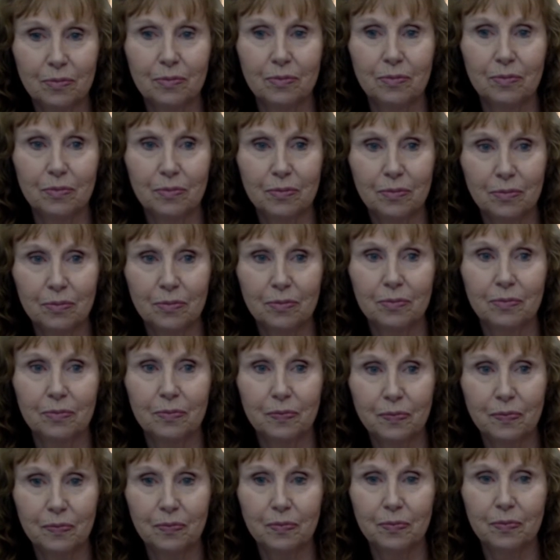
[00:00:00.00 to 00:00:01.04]

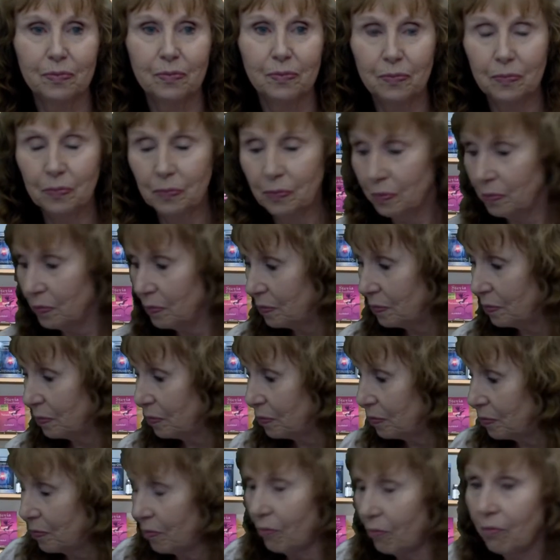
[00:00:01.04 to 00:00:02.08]

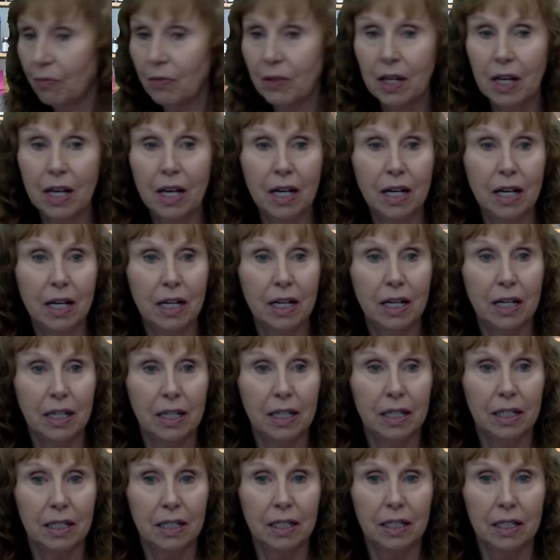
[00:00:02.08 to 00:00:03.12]

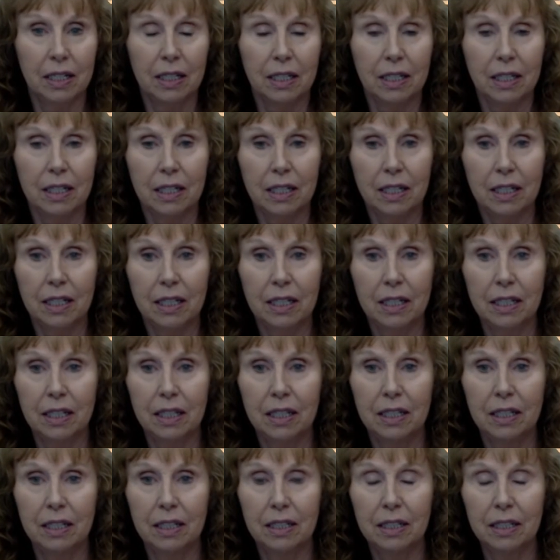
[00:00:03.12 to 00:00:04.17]

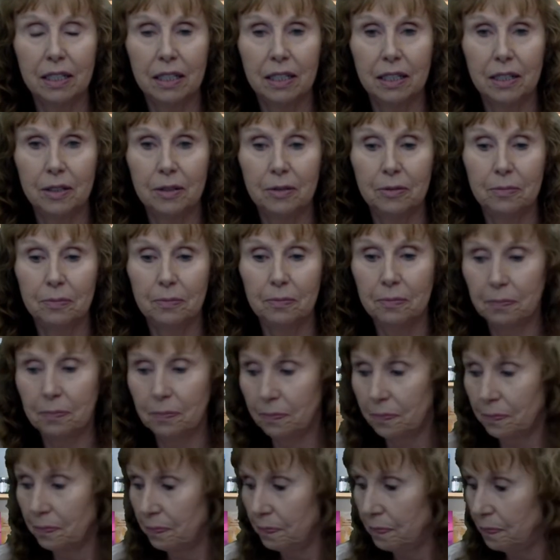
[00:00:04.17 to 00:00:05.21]

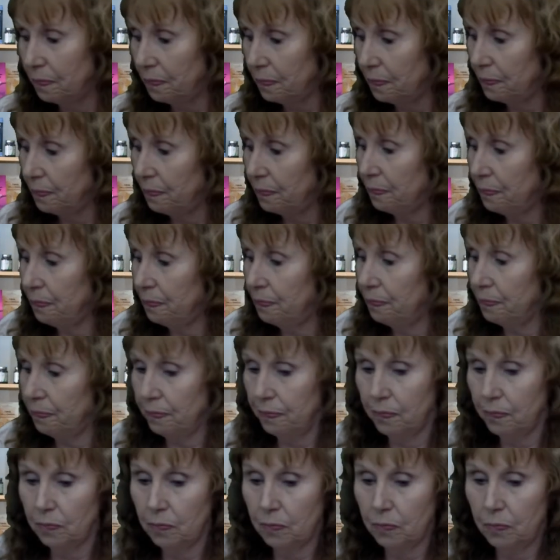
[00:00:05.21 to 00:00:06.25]

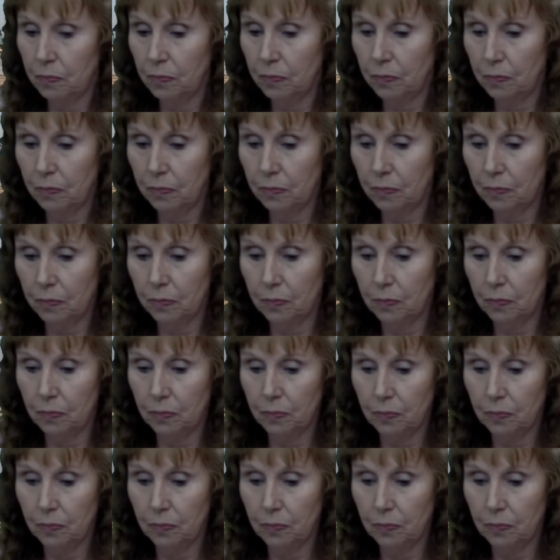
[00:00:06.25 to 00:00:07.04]
This person isn't speaking.